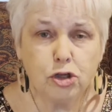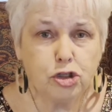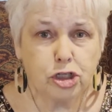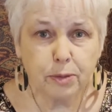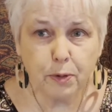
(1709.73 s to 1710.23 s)

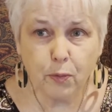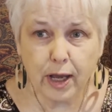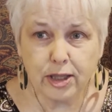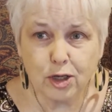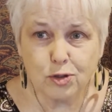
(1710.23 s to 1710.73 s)
Chip
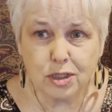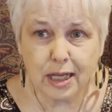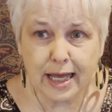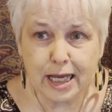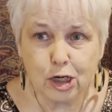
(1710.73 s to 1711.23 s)
away those
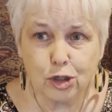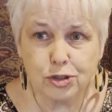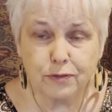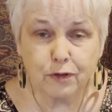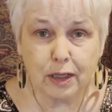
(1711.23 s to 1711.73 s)
layers
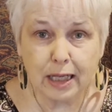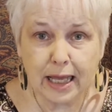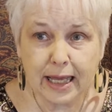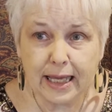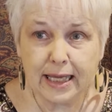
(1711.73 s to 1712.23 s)
of
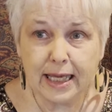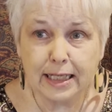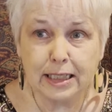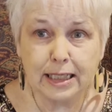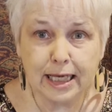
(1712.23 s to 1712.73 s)
clay
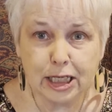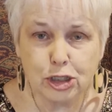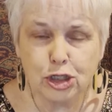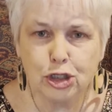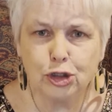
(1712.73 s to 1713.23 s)
and get
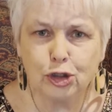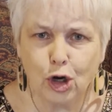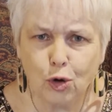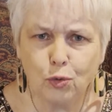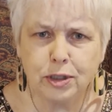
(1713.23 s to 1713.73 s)
to your
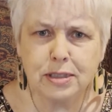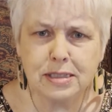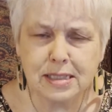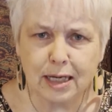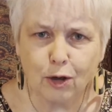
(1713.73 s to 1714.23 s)
golden
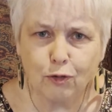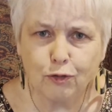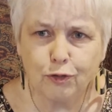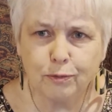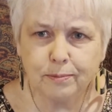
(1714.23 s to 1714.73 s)
self.